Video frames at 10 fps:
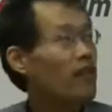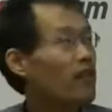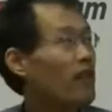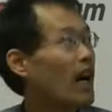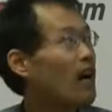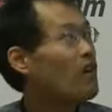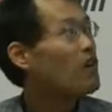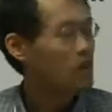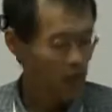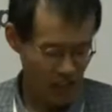
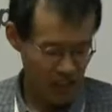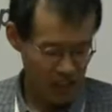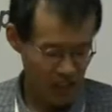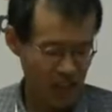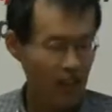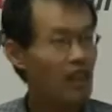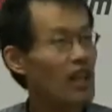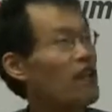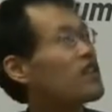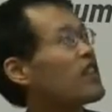Now, what is the
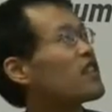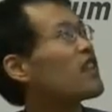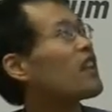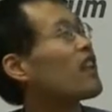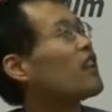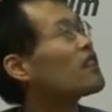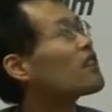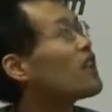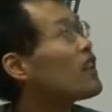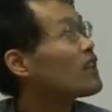Gaussian channels?
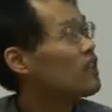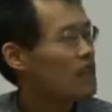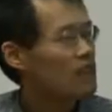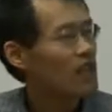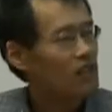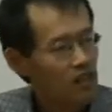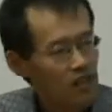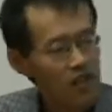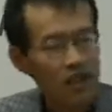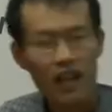So in order
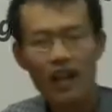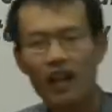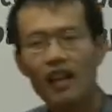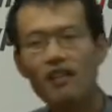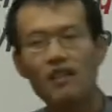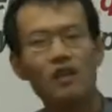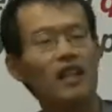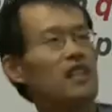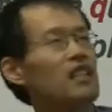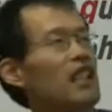to show
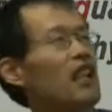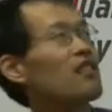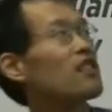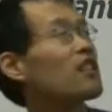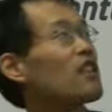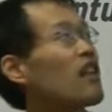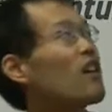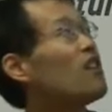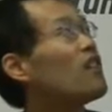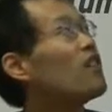what is Gaussian
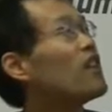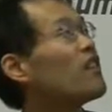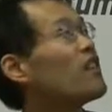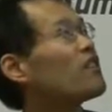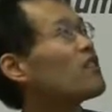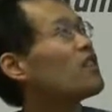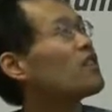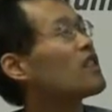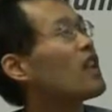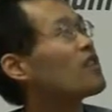channel, we will
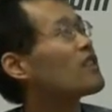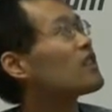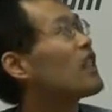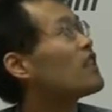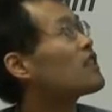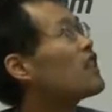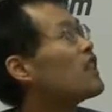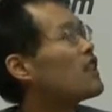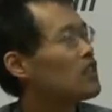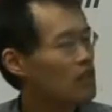introduce Gaussian states.
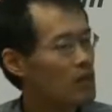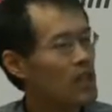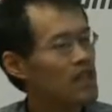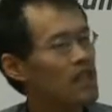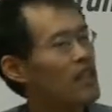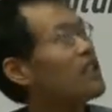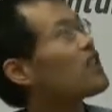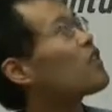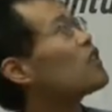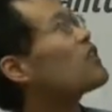So we basically
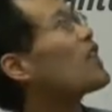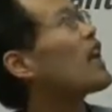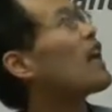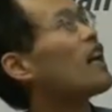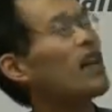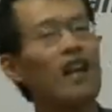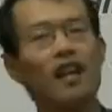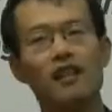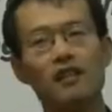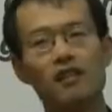consider
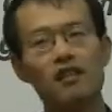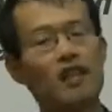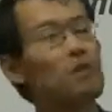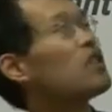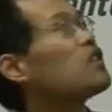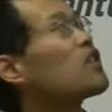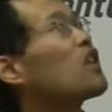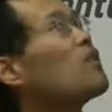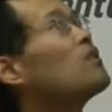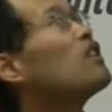transmission
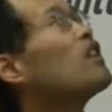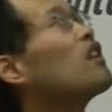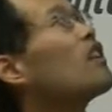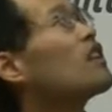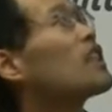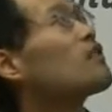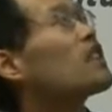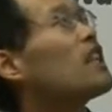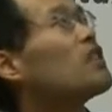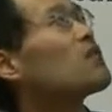of quantum
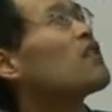states of